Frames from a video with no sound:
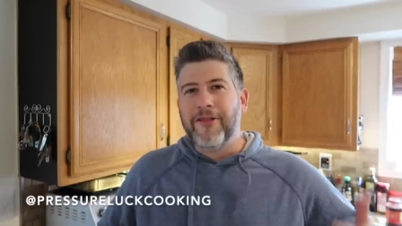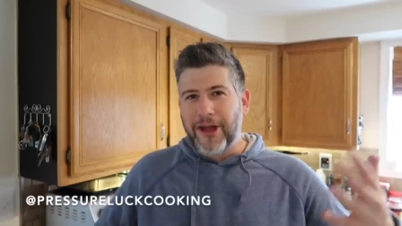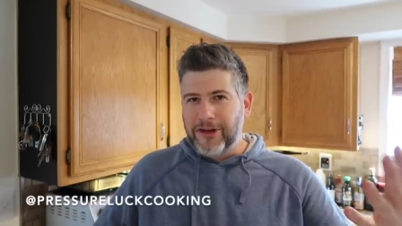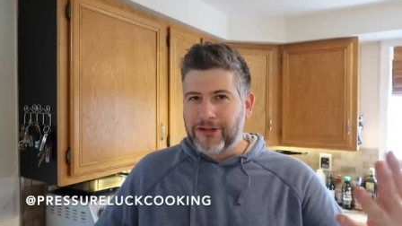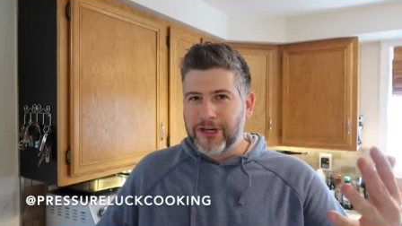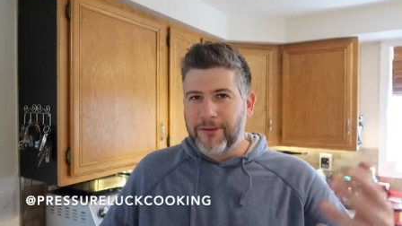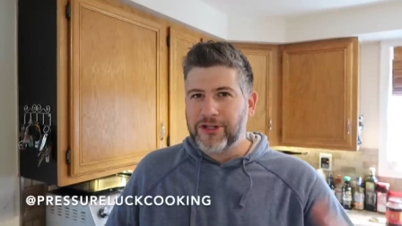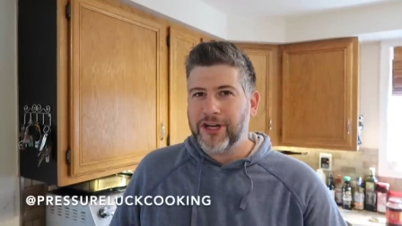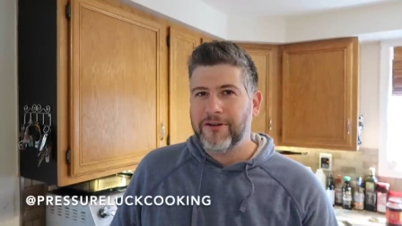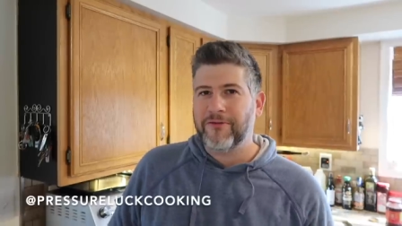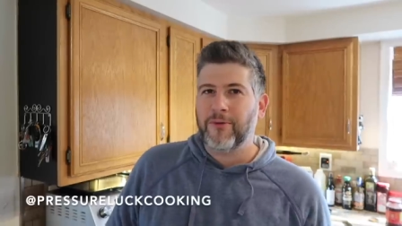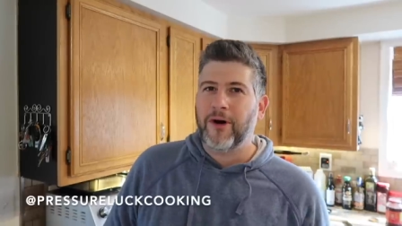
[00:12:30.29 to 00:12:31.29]
Thank you so much
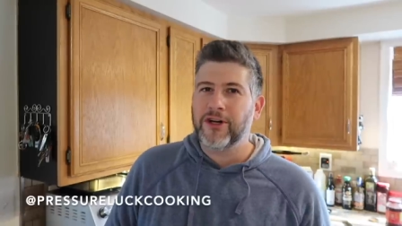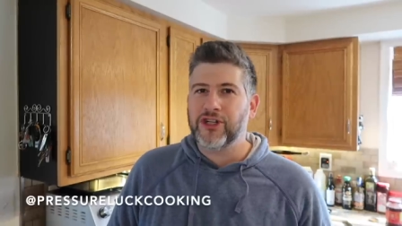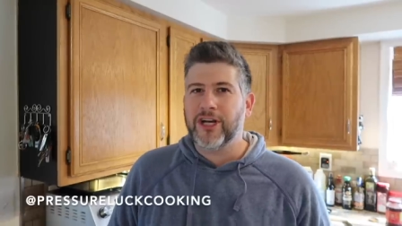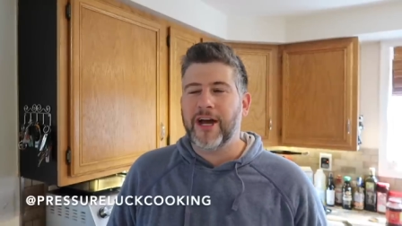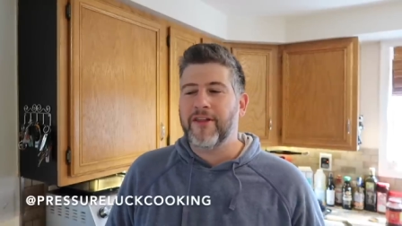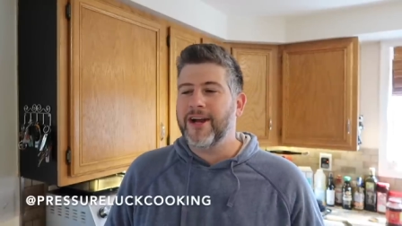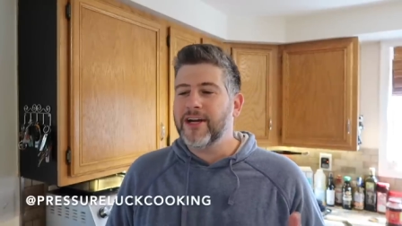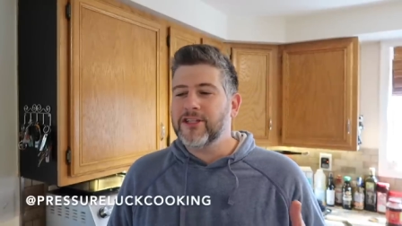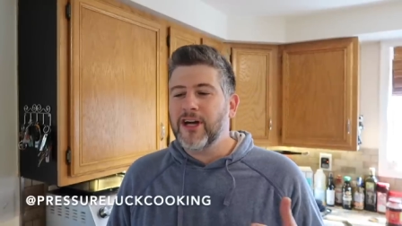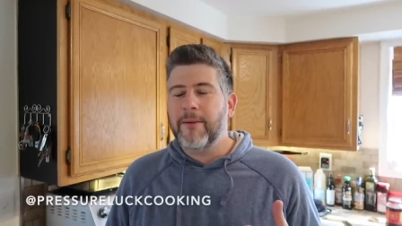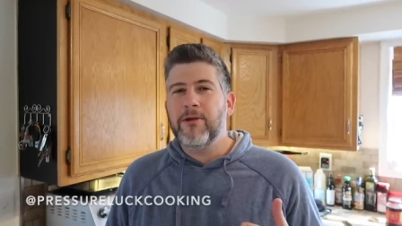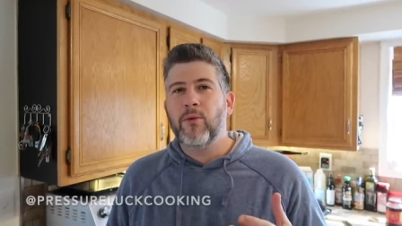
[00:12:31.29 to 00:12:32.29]
again for watching, and the
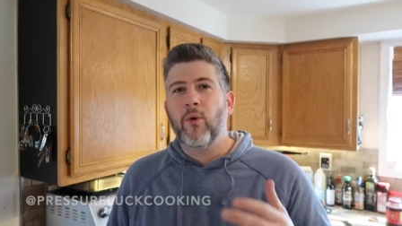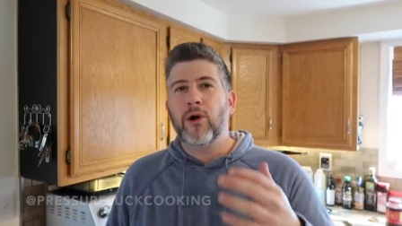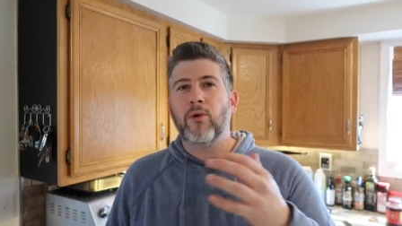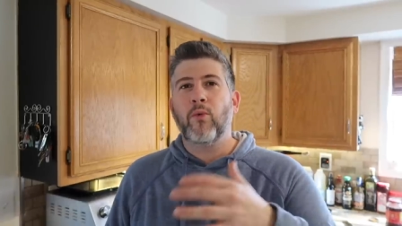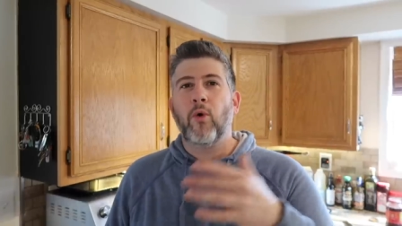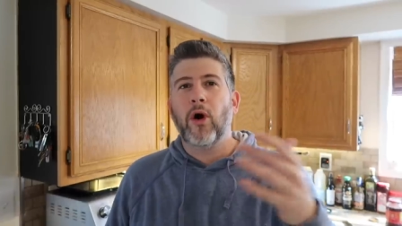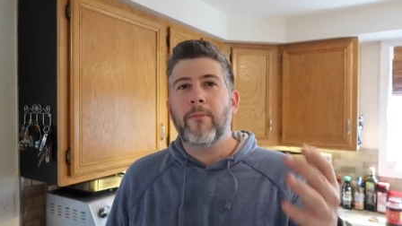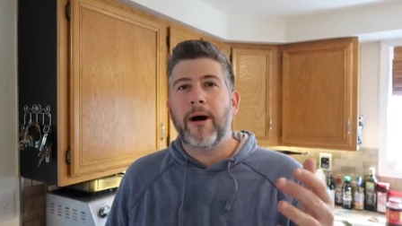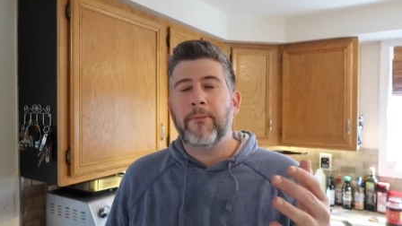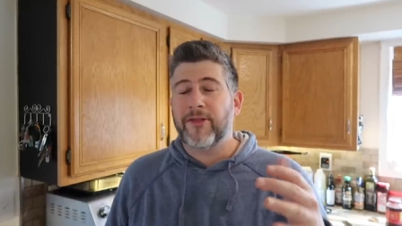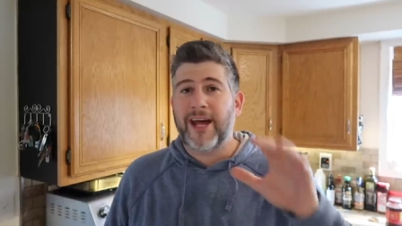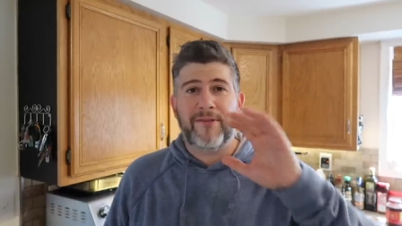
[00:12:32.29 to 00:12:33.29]
next time you want to warm
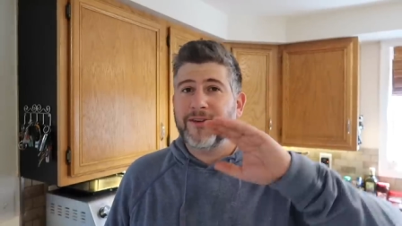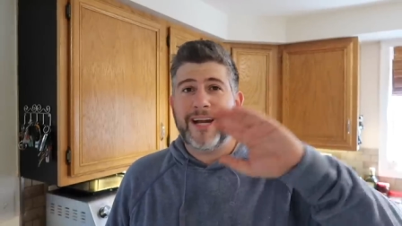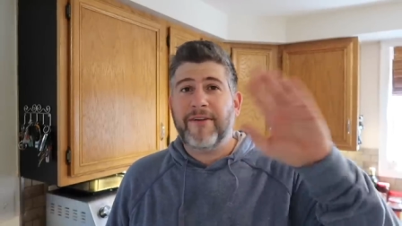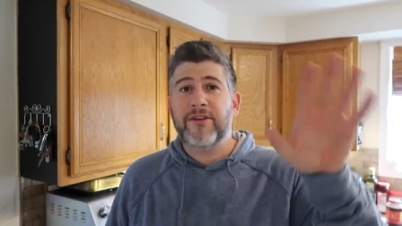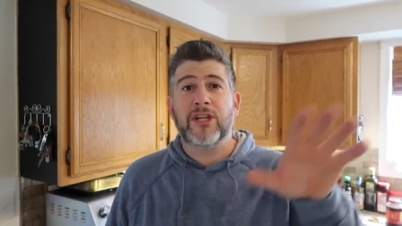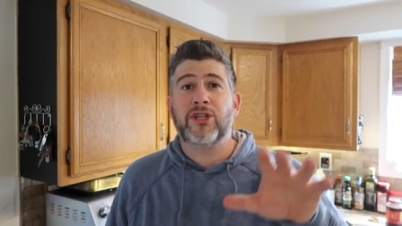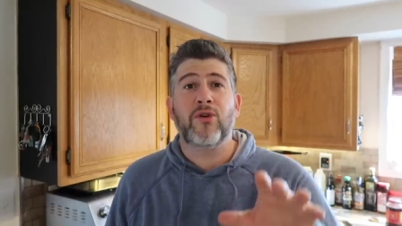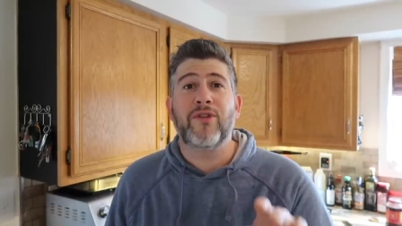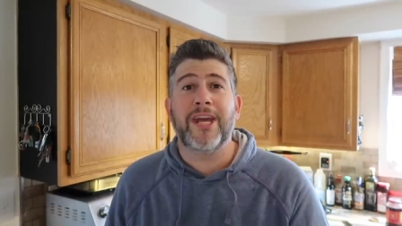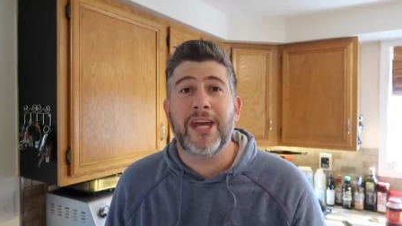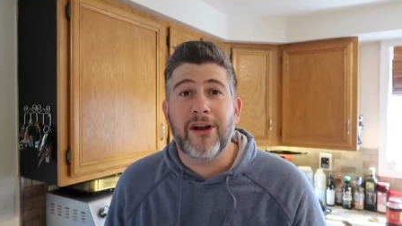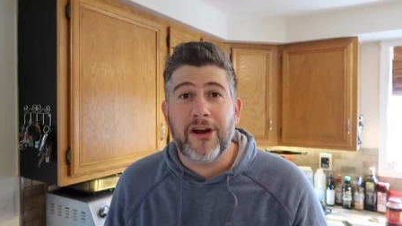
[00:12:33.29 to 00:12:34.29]
up without even having to turn
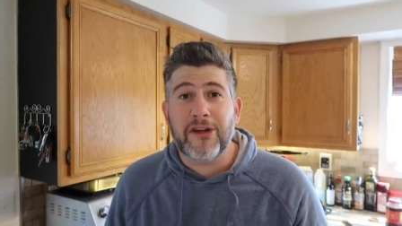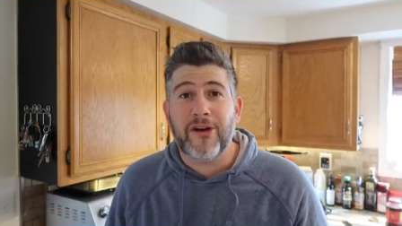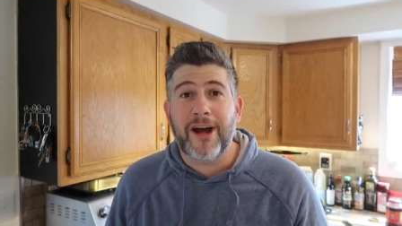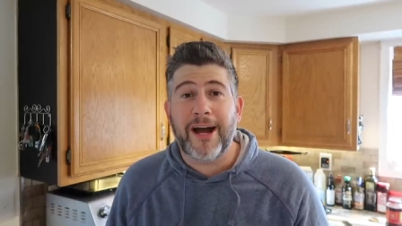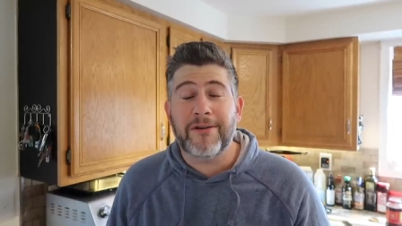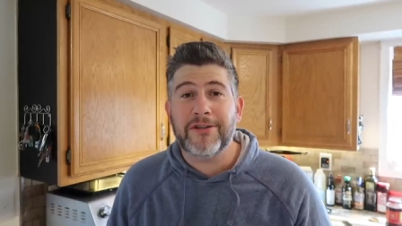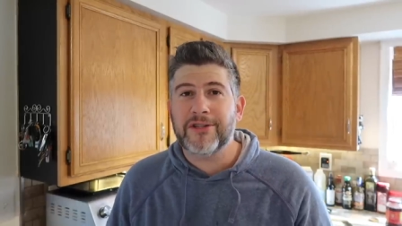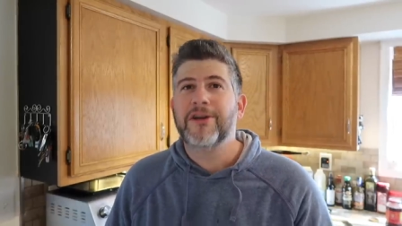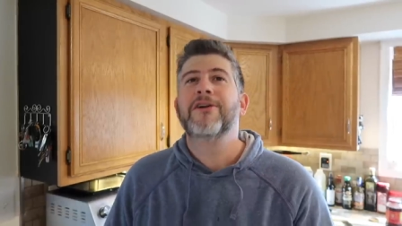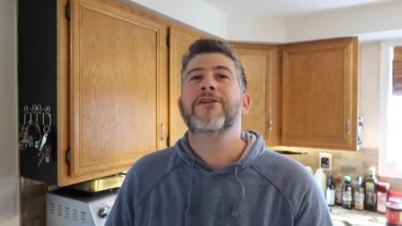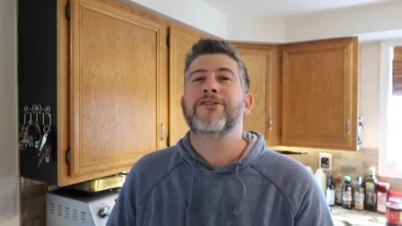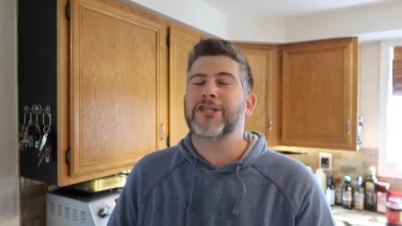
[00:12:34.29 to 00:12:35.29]
the heat on in your house,
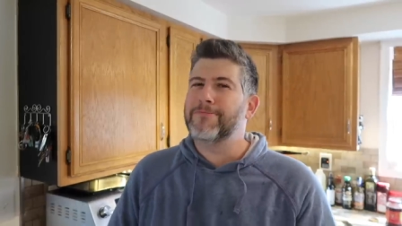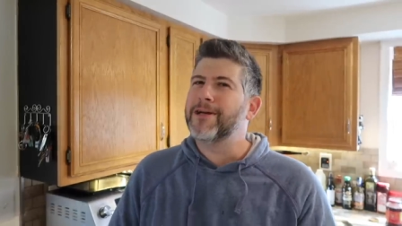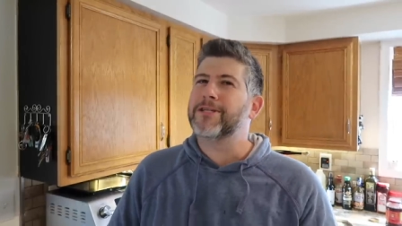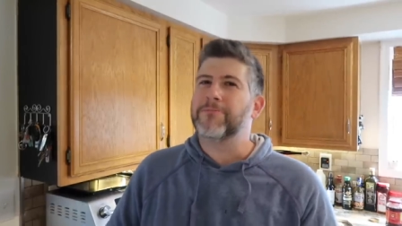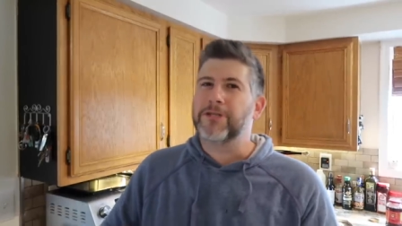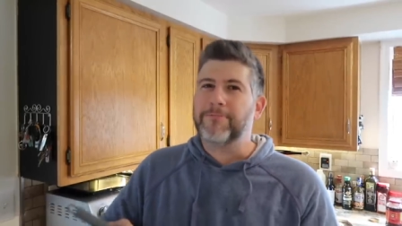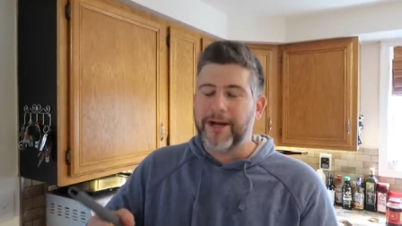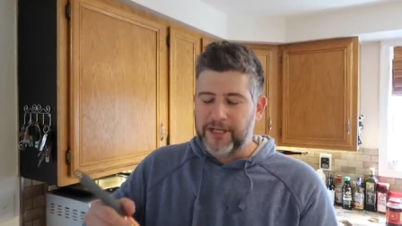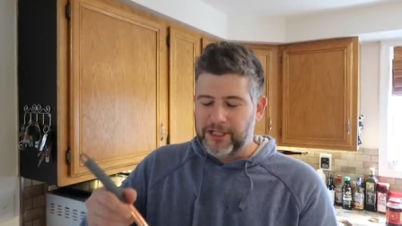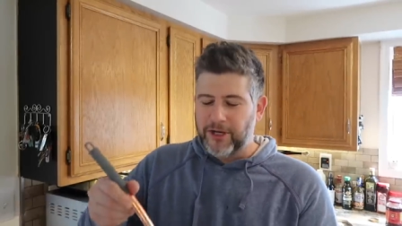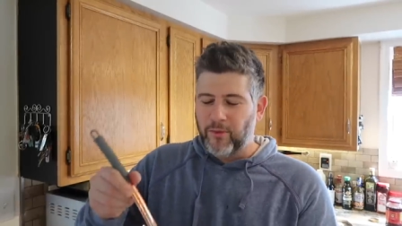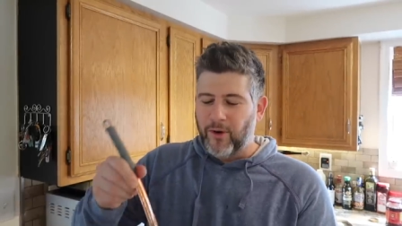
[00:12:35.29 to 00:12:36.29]
just make some
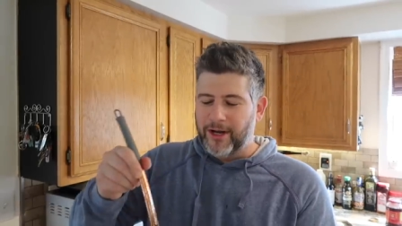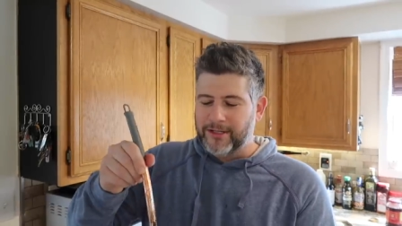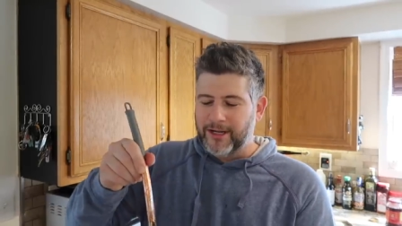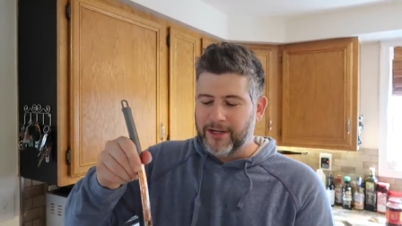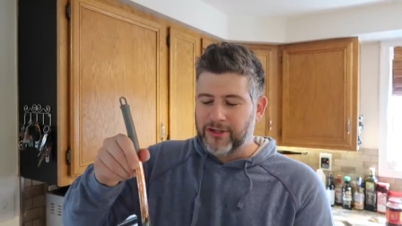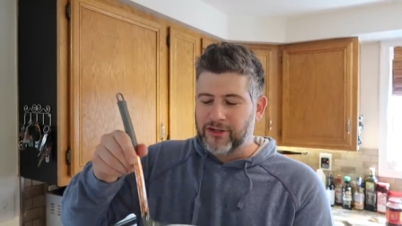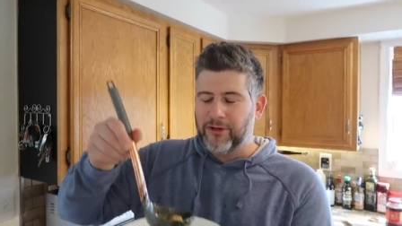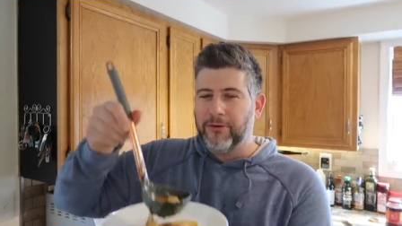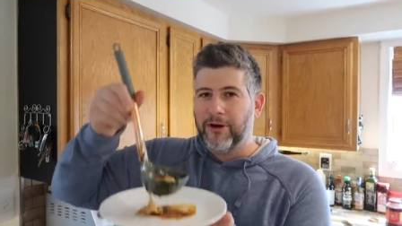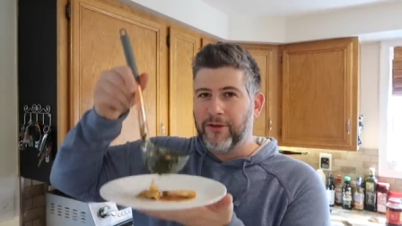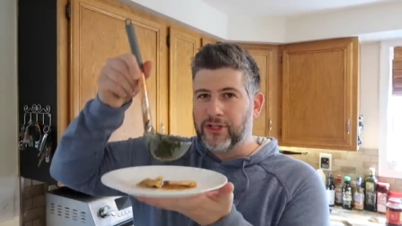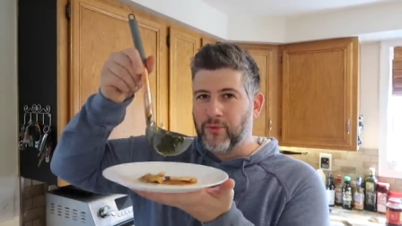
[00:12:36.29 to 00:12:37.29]
spicy wonton soup.
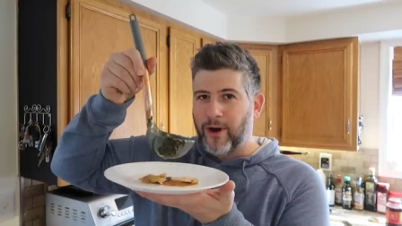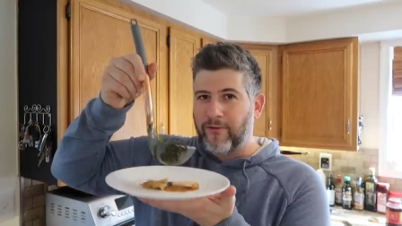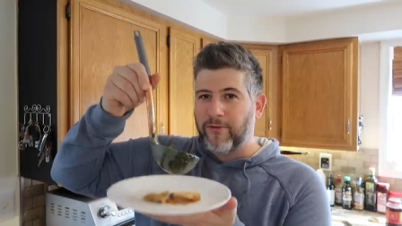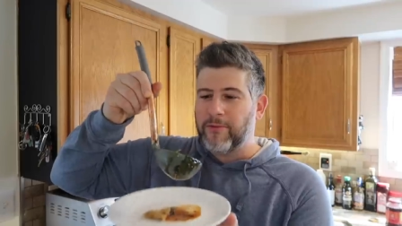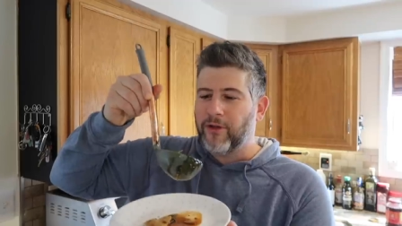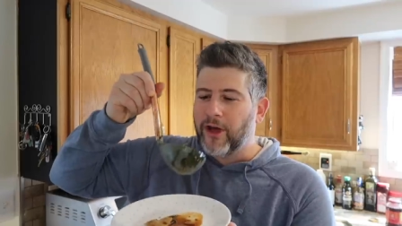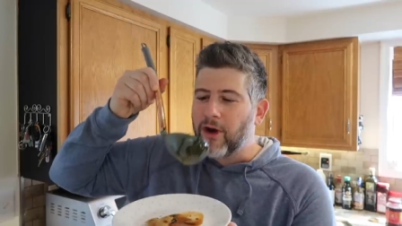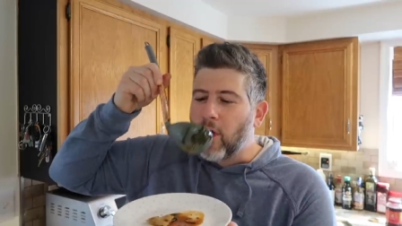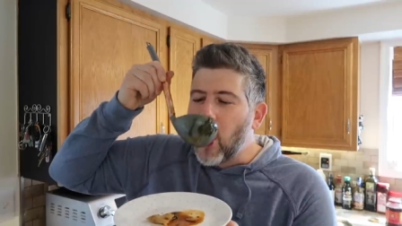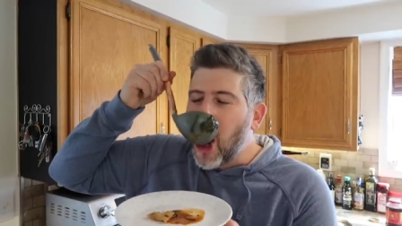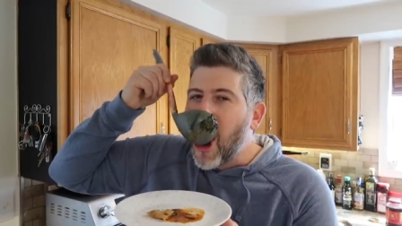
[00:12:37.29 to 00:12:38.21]
Look at this, right from the ladle.